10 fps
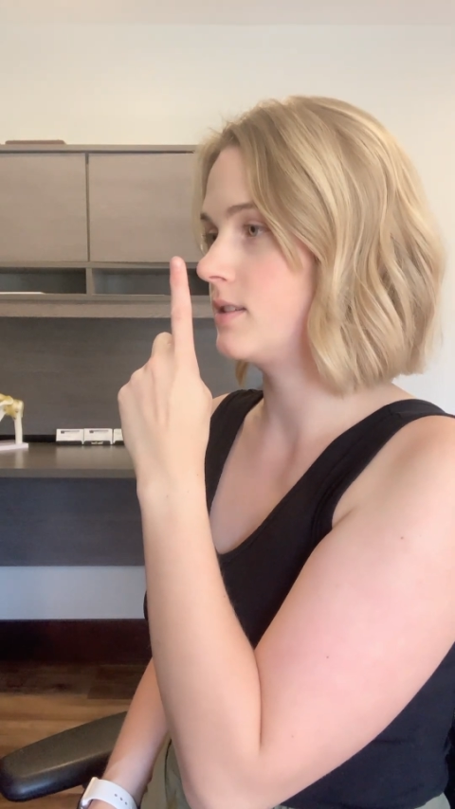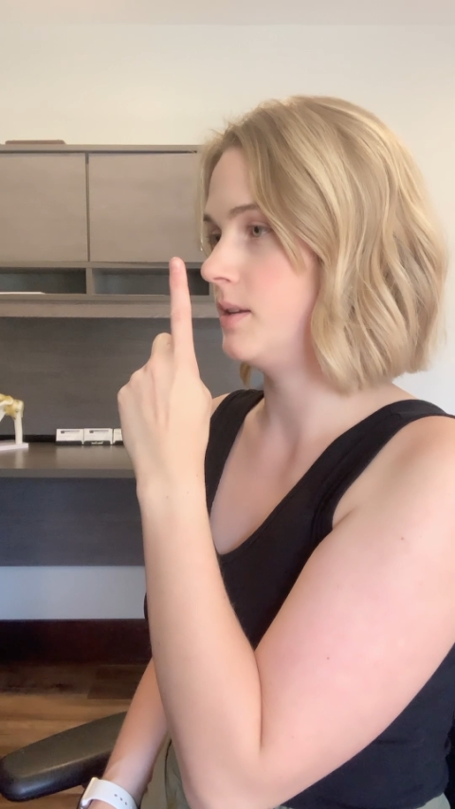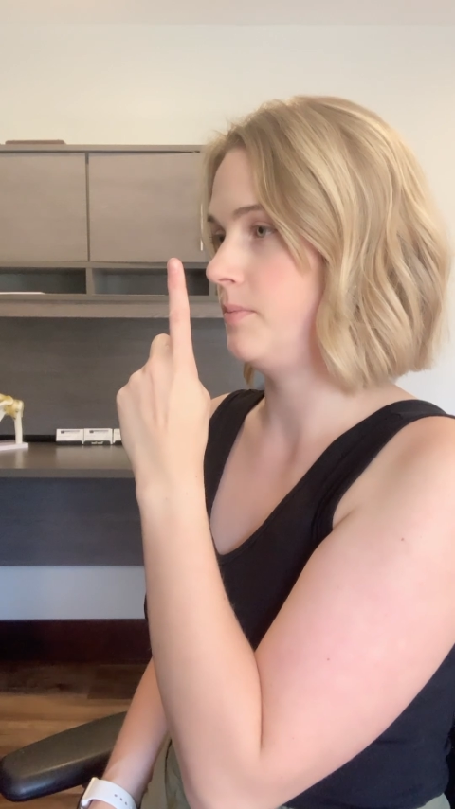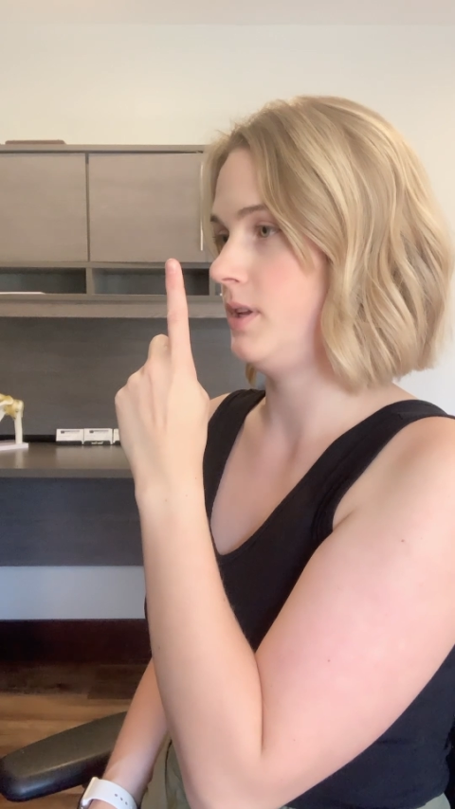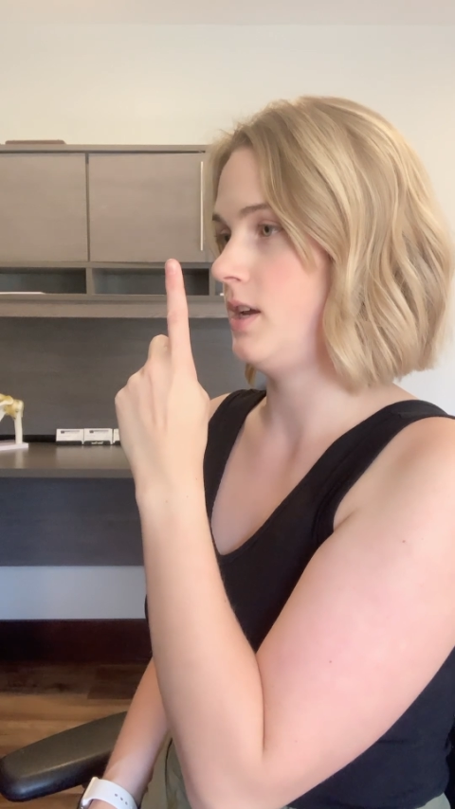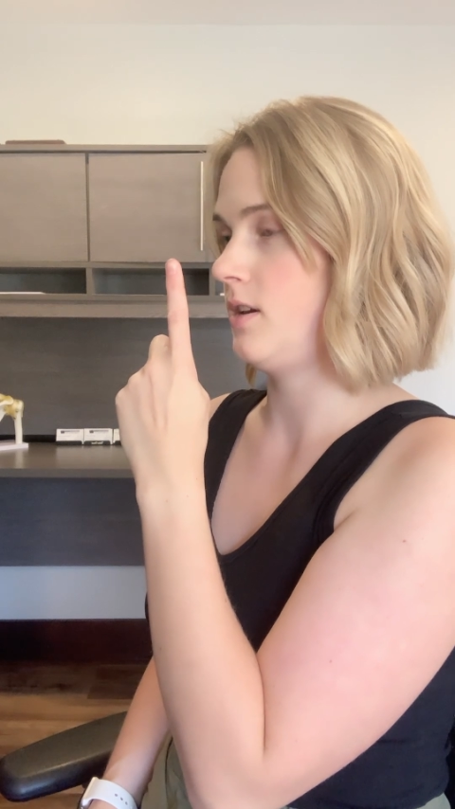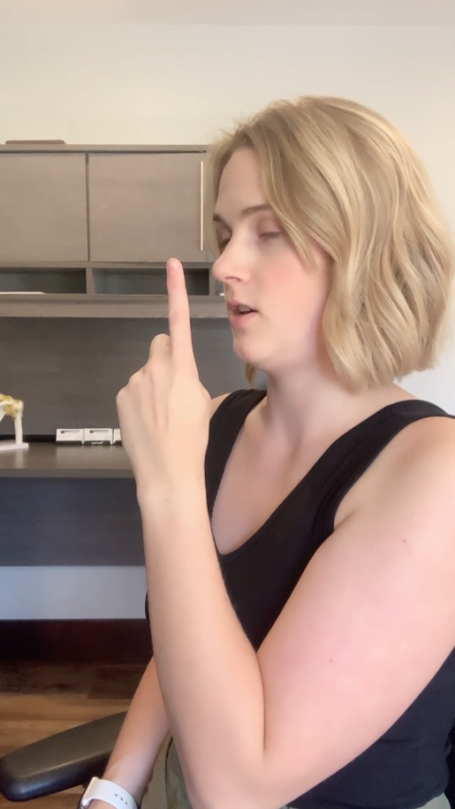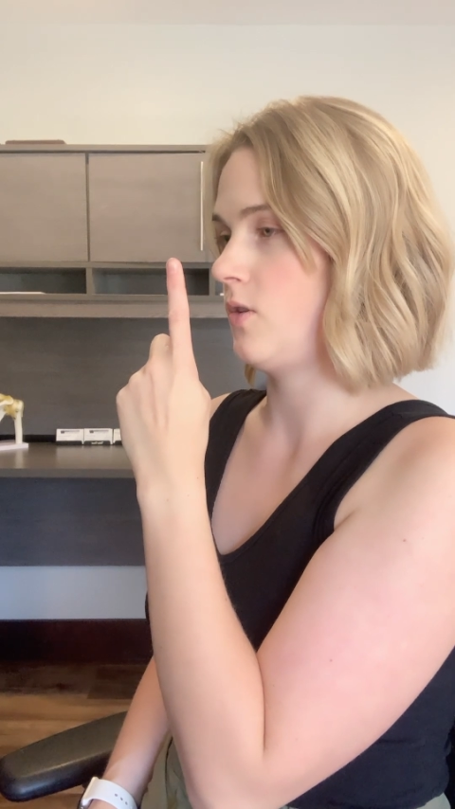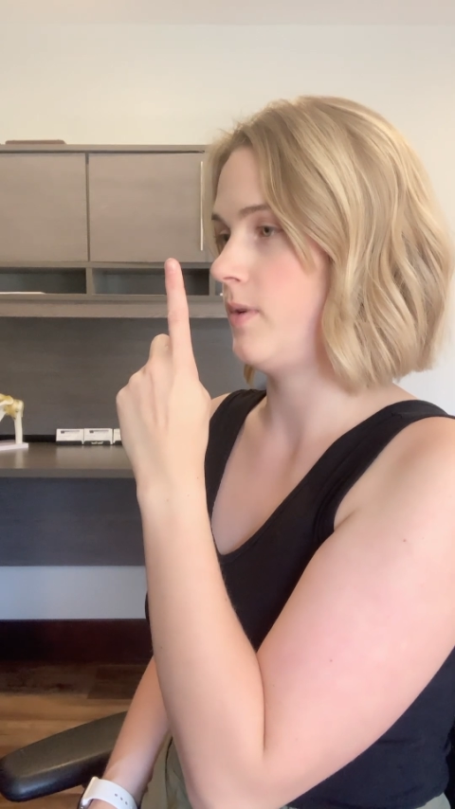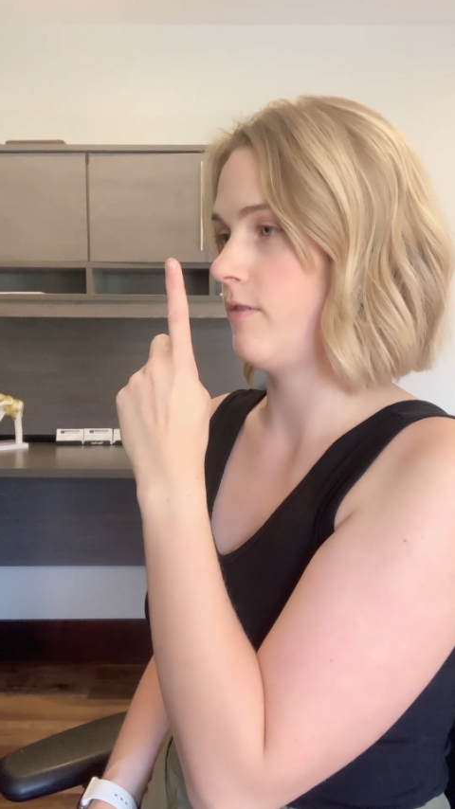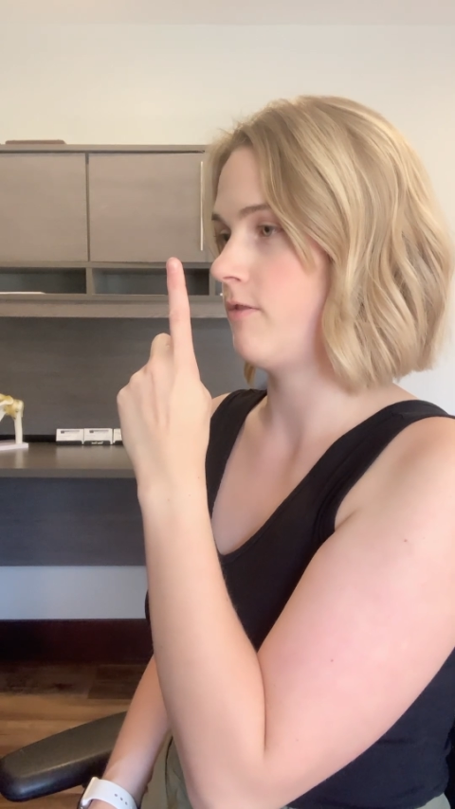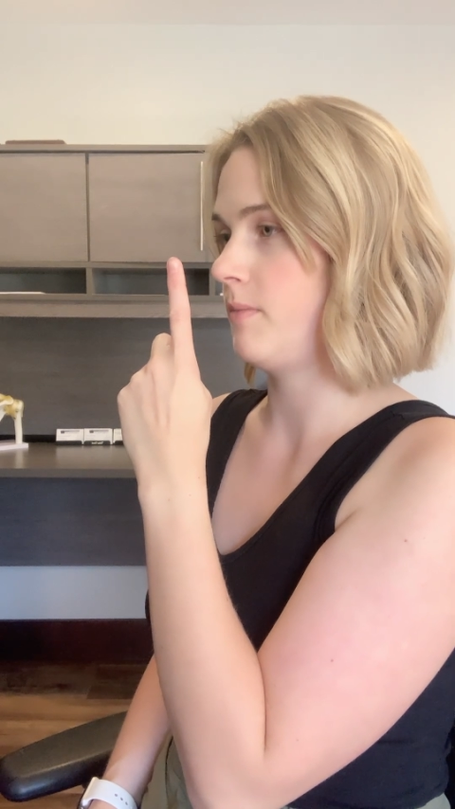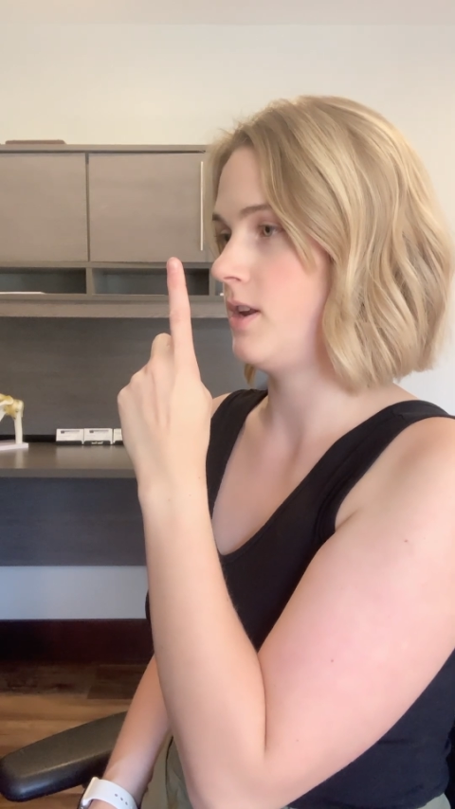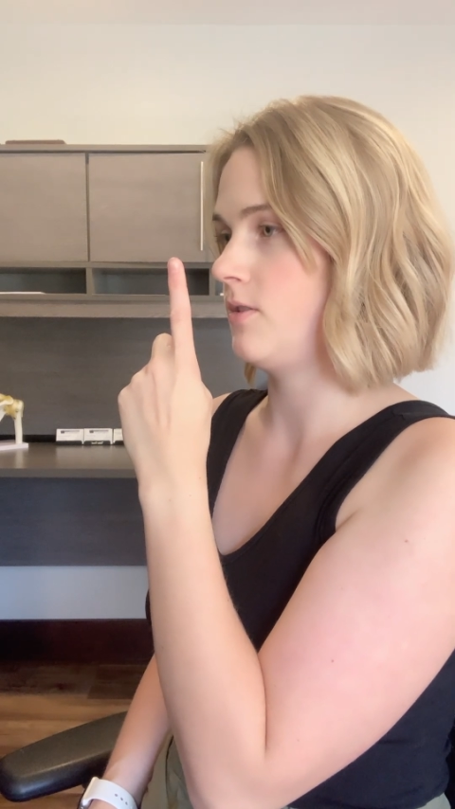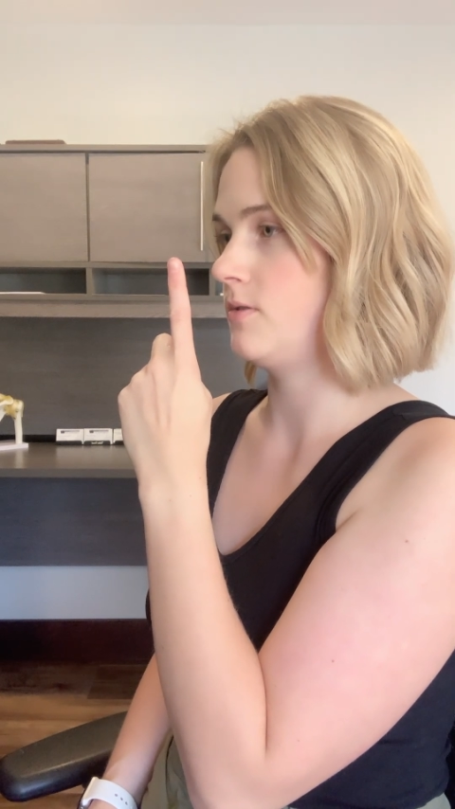simply away from
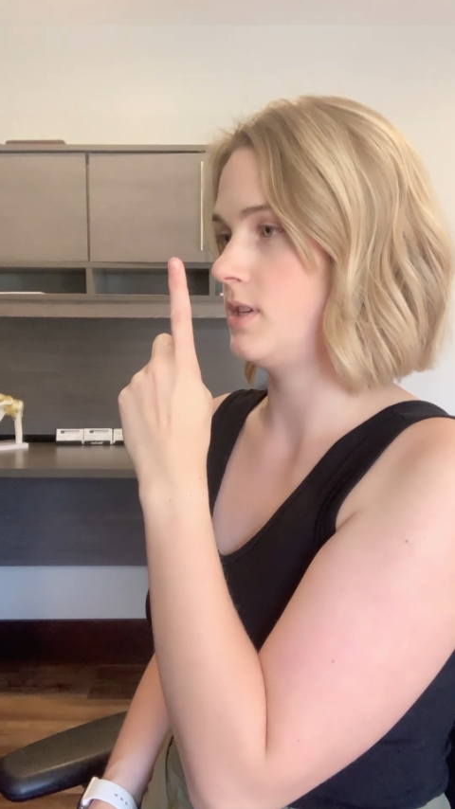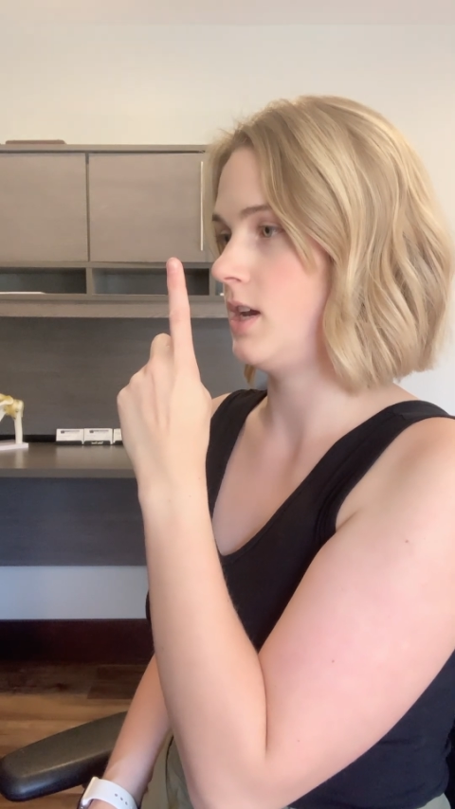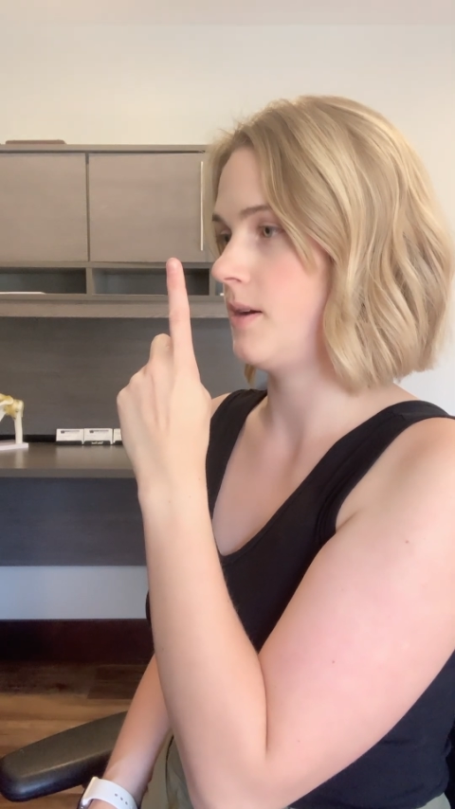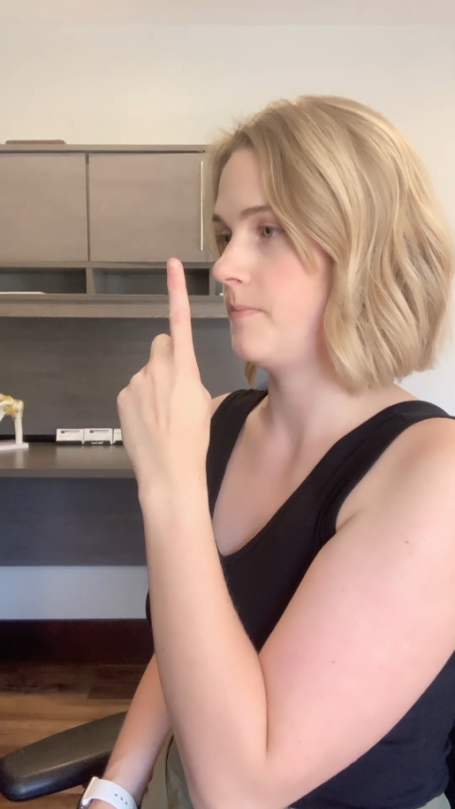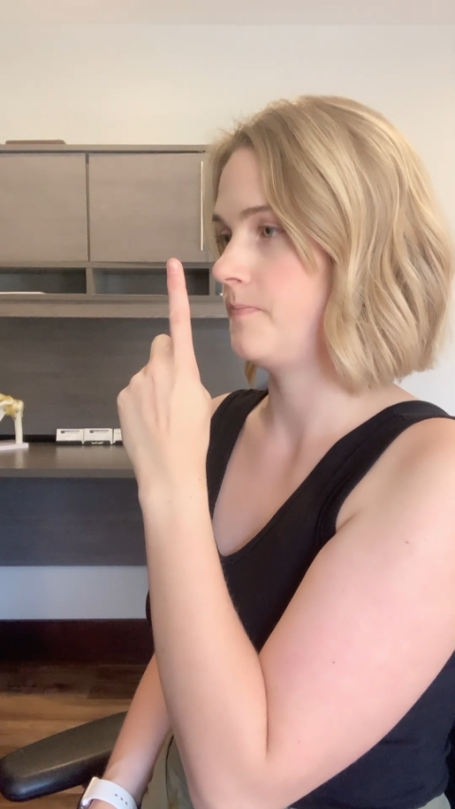my nose here.